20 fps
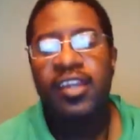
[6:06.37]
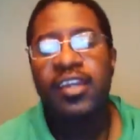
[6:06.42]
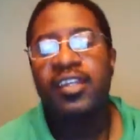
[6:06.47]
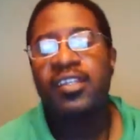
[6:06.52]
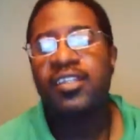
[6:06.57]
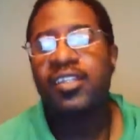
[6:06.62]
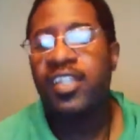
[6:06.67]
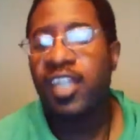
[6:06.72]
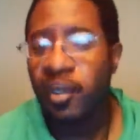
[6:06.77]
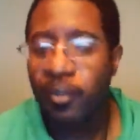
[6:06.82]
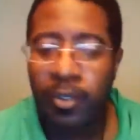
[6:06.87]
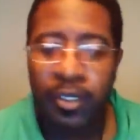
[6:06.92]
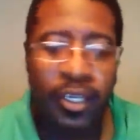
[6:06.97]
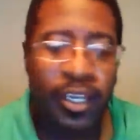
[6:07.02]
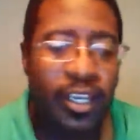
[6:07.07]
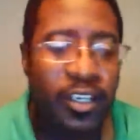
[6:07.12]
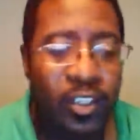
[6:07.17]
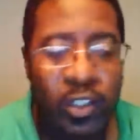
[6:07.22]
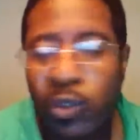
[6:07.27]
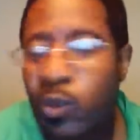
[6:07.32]
You come in
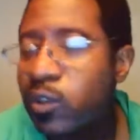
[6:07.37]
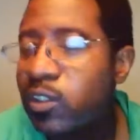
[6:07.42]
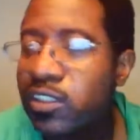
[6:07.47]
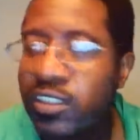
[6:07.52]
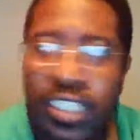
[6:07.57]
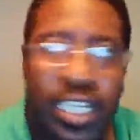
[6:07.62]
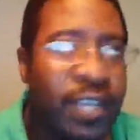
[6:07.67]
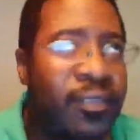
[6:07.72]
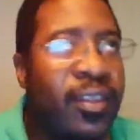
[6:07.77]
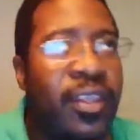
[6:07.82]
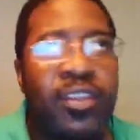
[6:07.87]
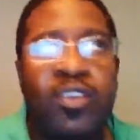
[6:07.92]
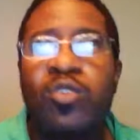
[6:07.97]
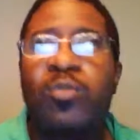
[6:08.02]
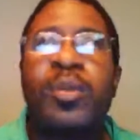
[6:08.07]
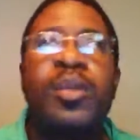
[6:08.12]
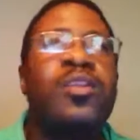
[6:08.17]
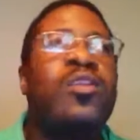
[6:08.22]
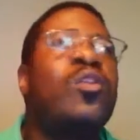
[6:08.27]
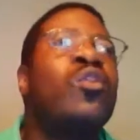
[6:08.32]
there doing the same thing
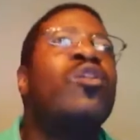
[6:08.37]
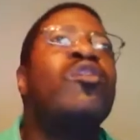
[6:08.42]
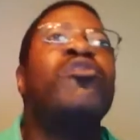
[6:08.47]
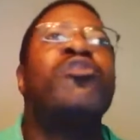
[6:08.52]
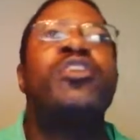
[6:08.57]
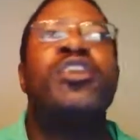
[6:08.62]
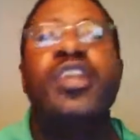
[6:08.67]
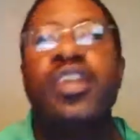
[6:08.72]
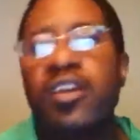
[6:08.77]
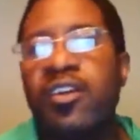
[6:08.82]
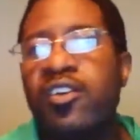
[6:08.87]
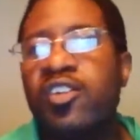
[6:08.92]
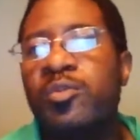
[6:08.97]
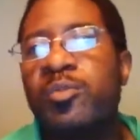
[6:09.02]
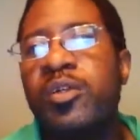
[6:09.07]
you've been doing for years,